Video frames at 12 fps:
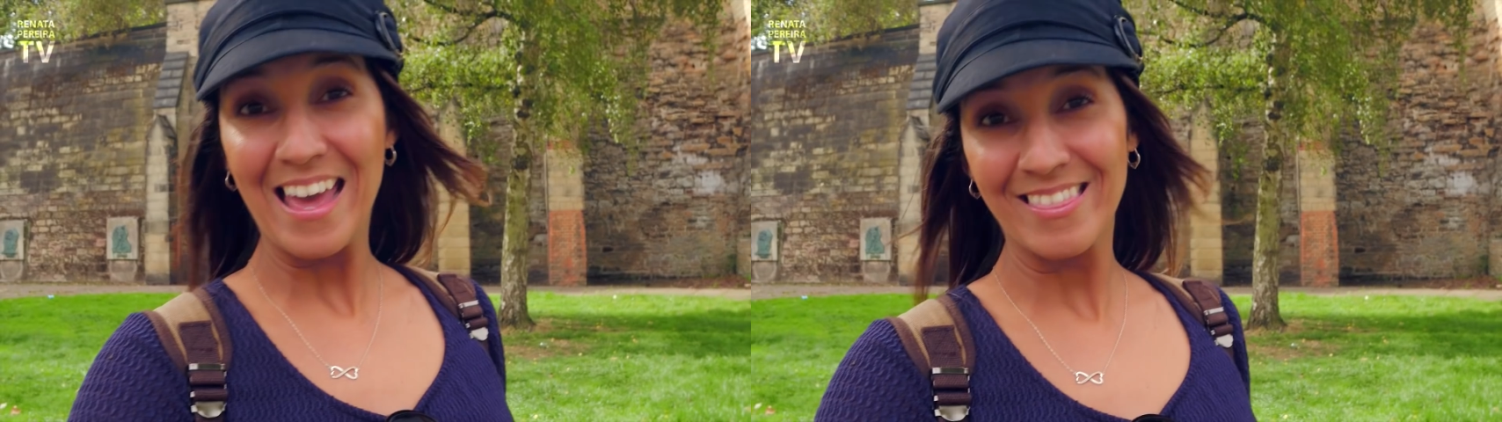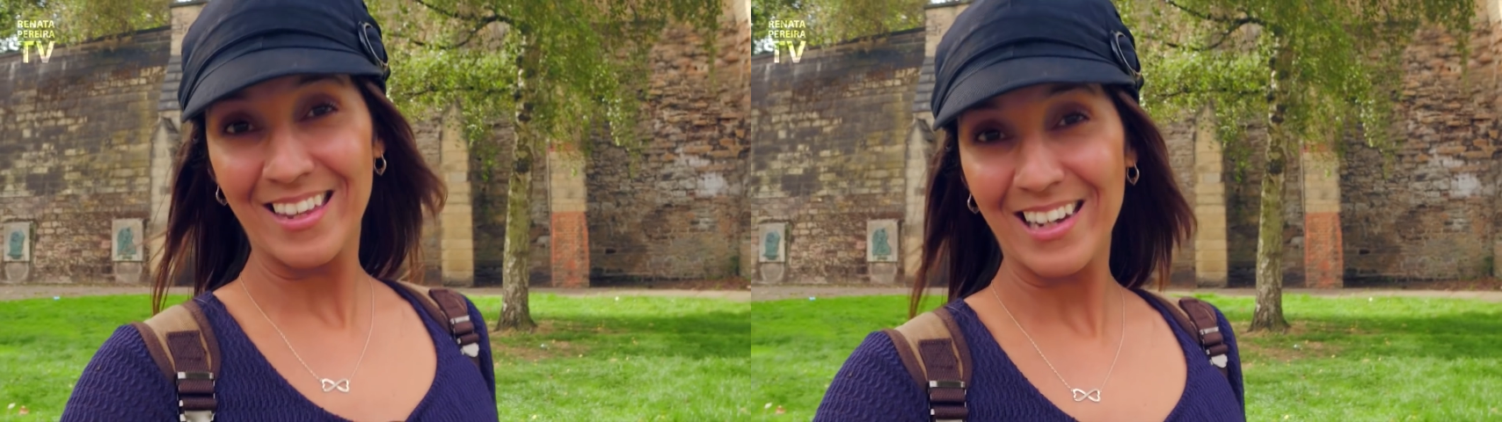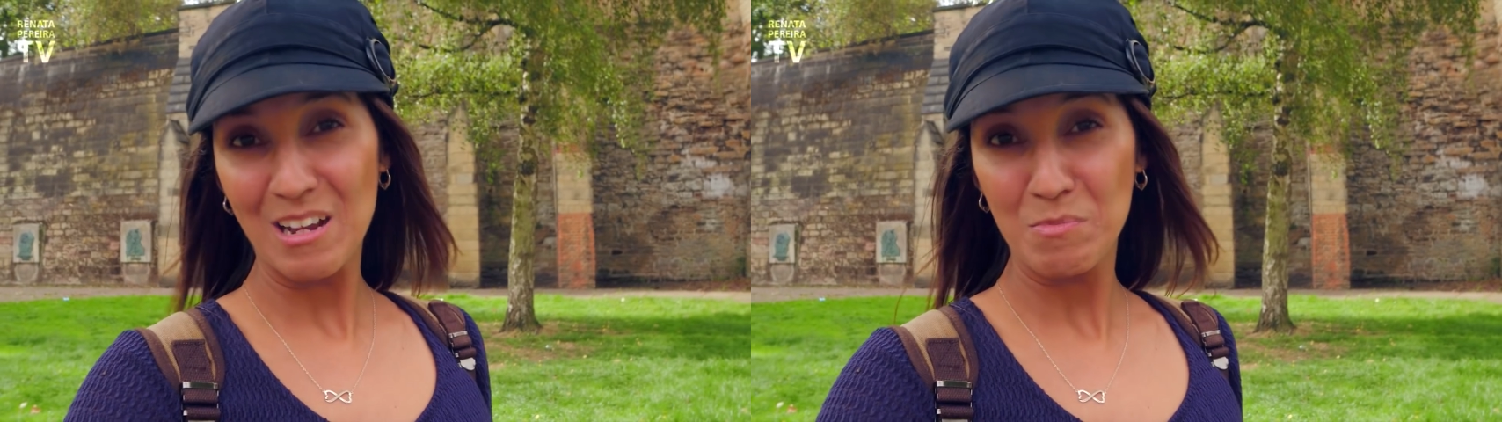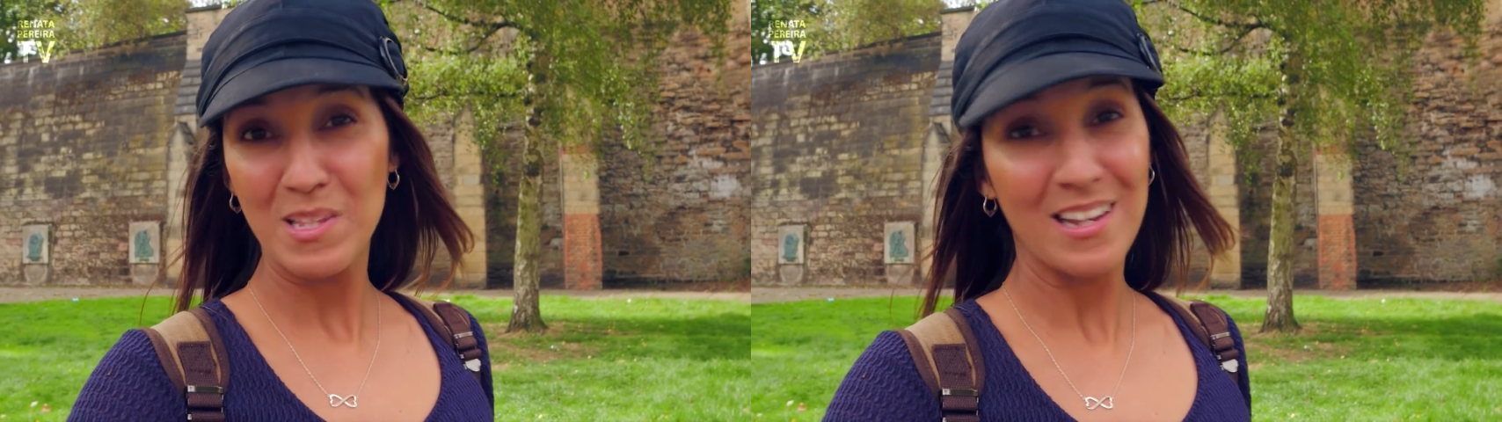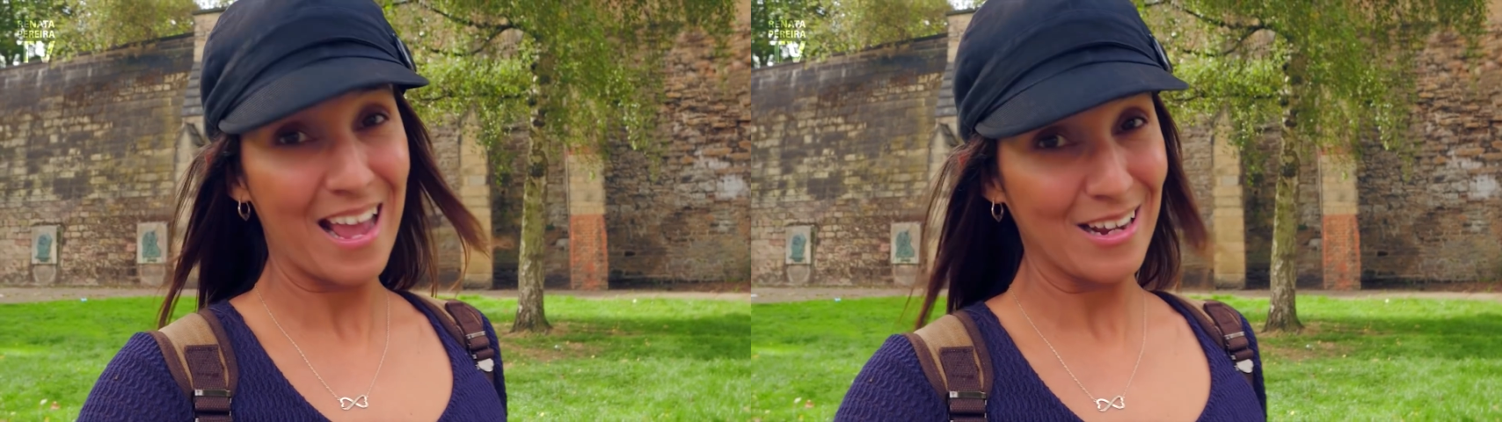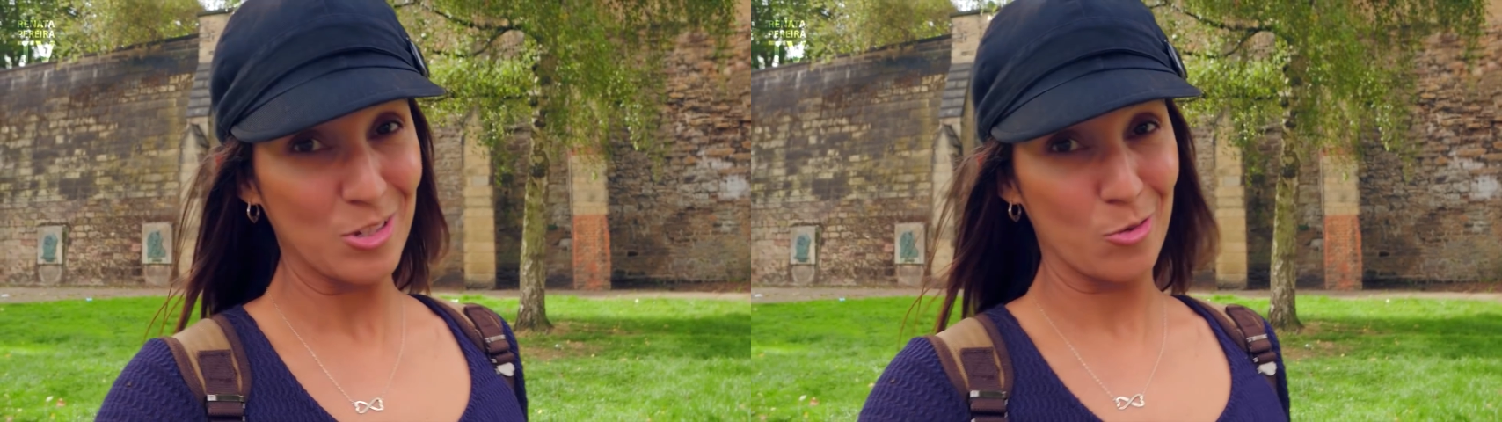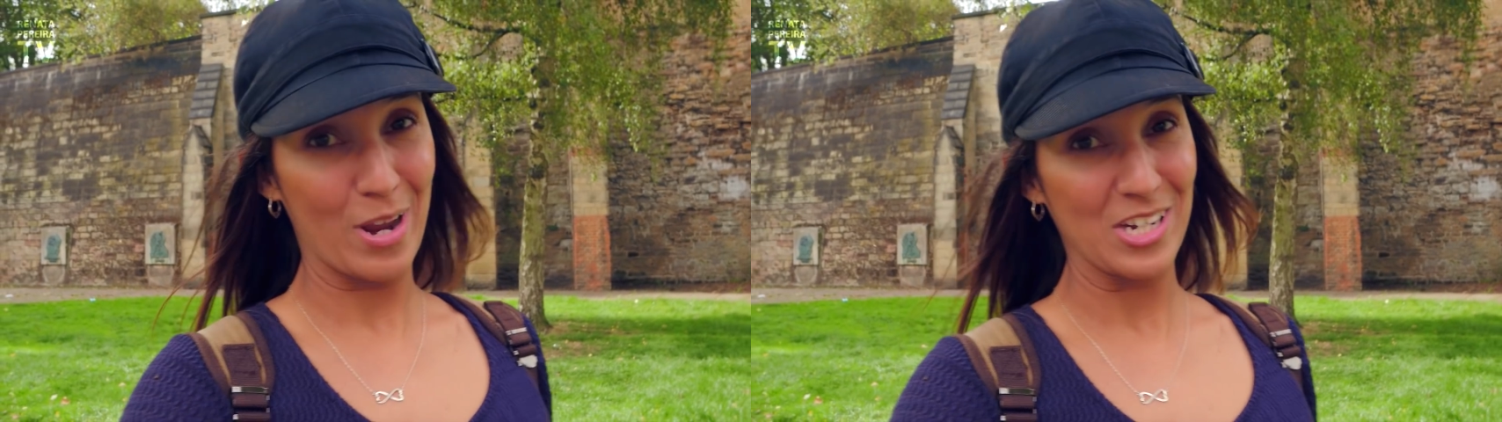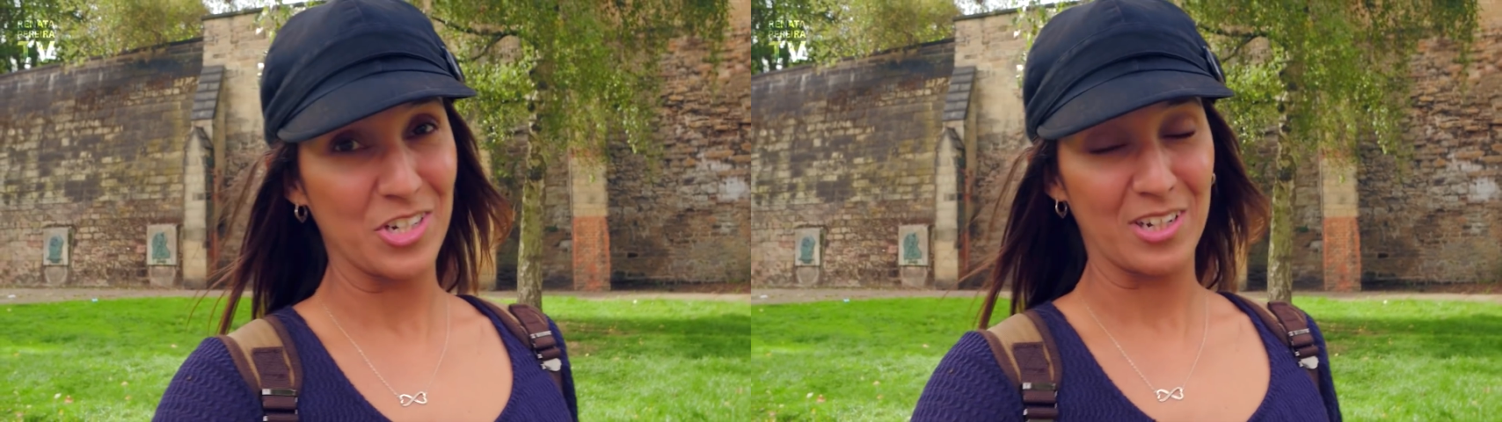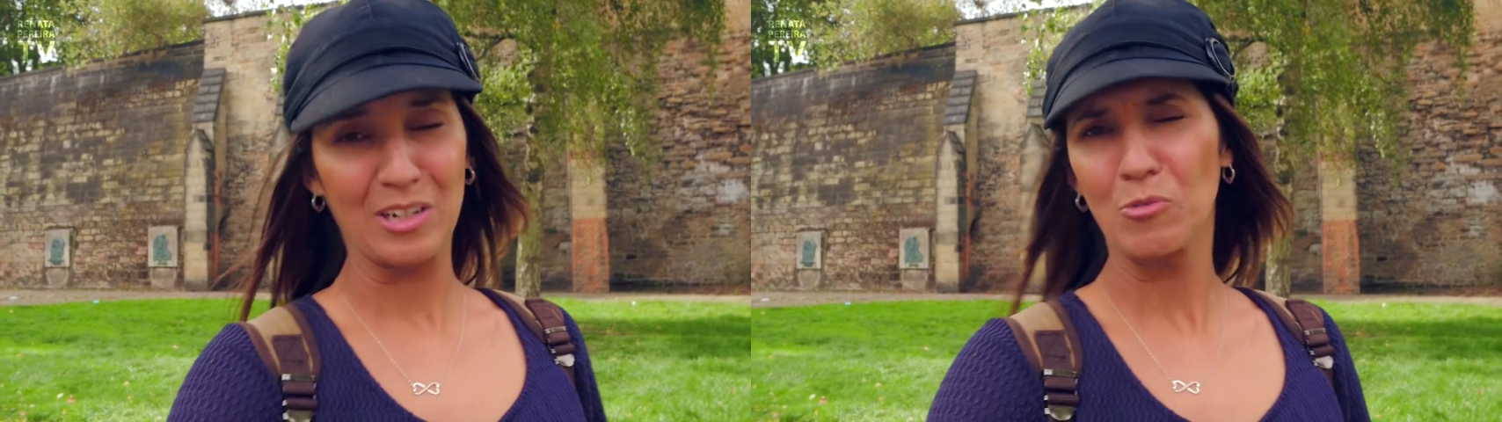And then comes the next
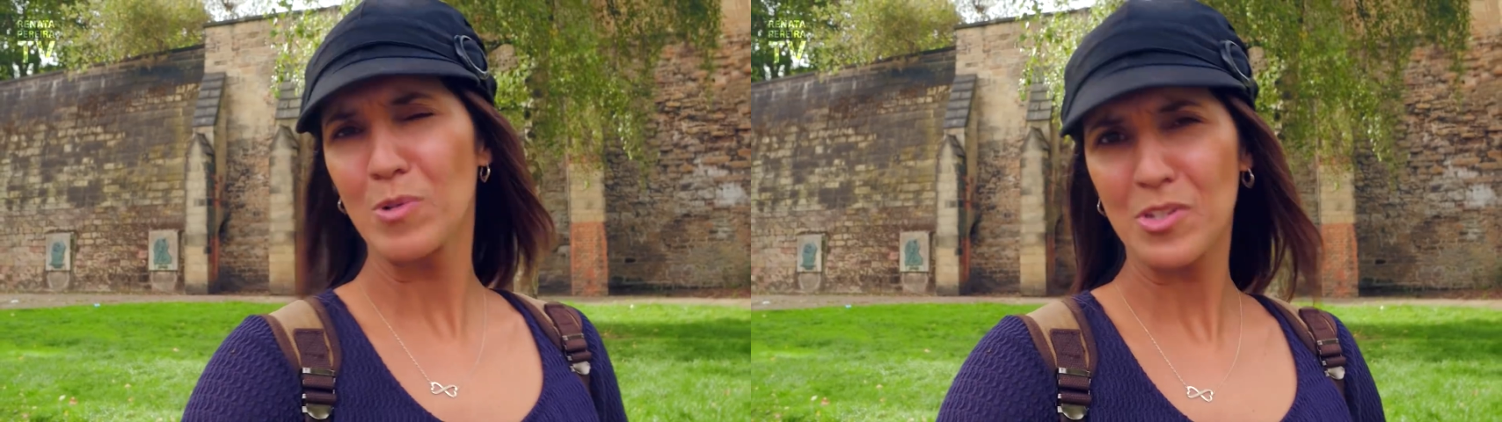question